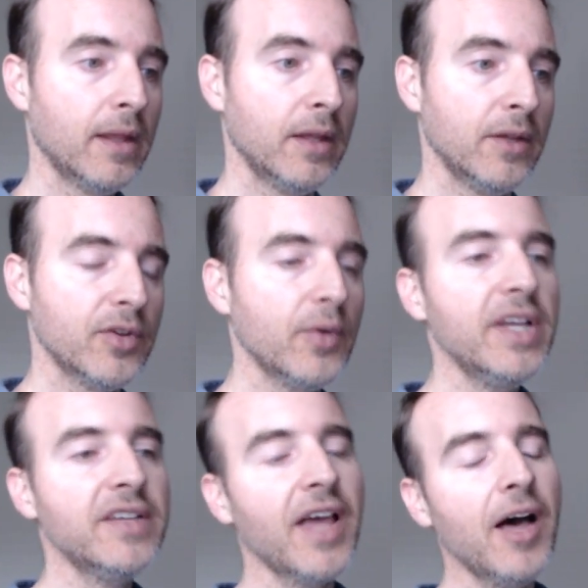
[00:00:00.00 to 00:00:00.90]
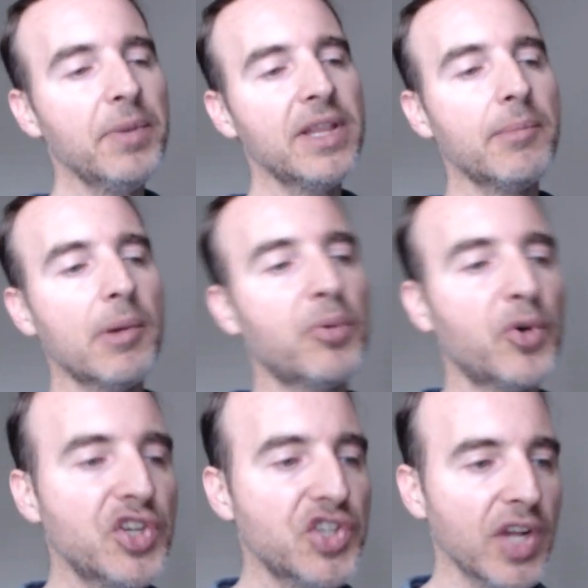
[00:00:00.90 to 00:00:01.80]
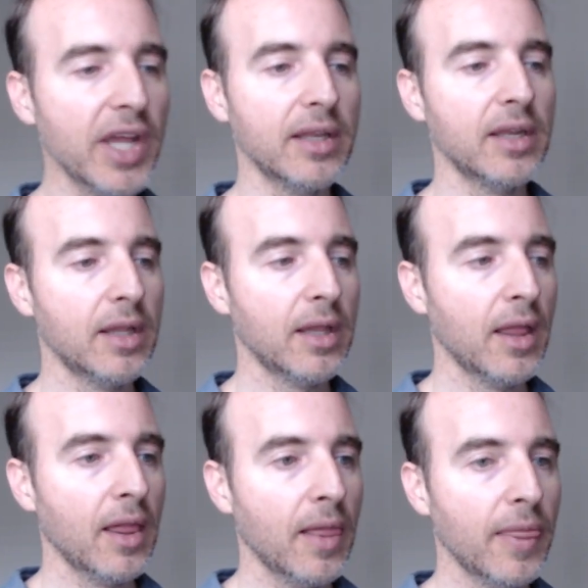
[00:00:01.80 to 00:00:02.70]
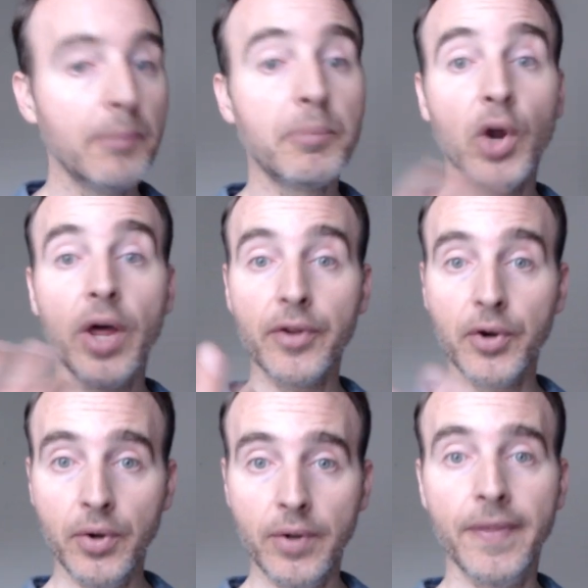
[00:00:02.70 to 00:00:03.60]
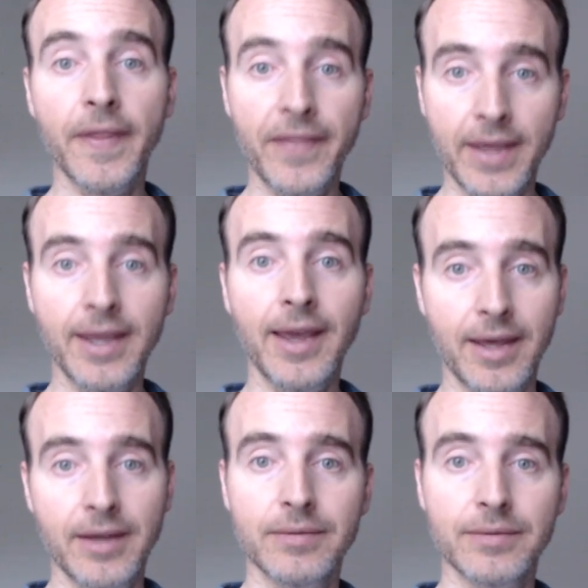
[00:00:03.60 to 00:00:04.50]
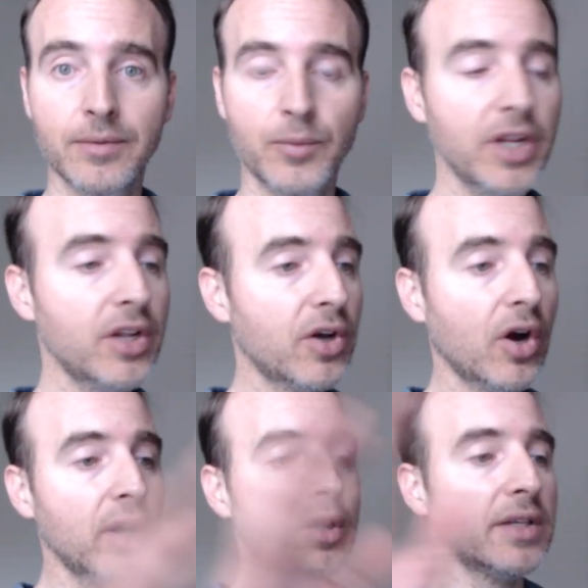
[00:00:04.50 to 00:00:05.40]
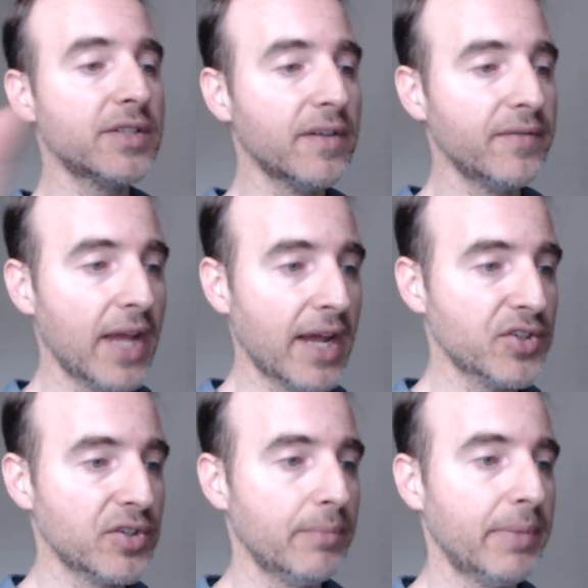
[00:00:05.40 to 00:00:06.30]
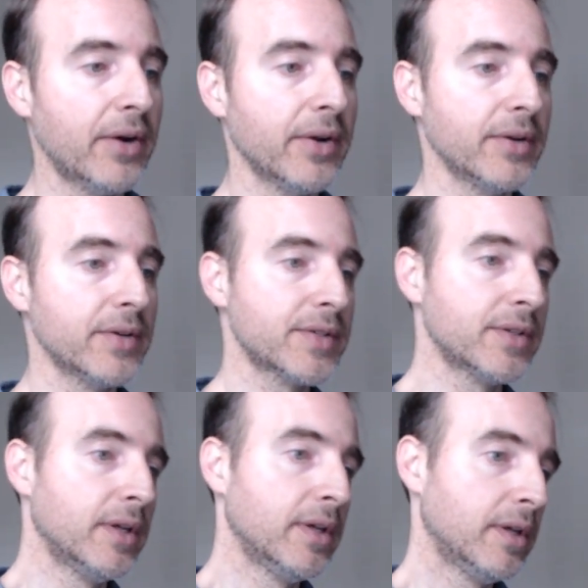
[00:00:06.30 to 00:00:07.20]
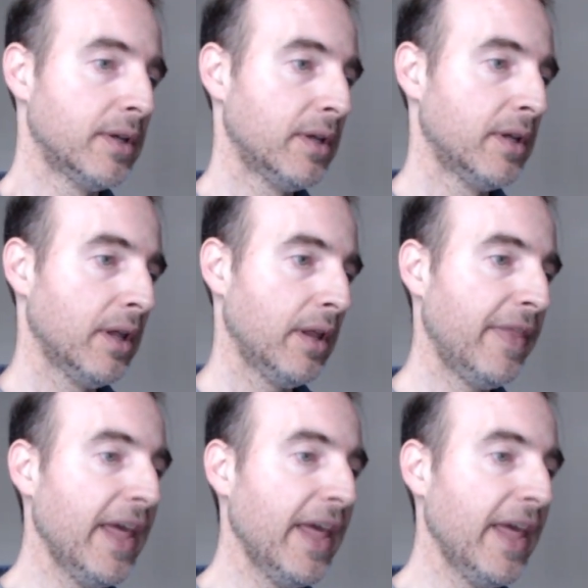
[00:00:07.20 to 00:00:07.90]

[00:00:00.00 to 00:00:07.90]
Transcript: So he's helping them appreciate the brotherhood that they have regardless of national barriers. And they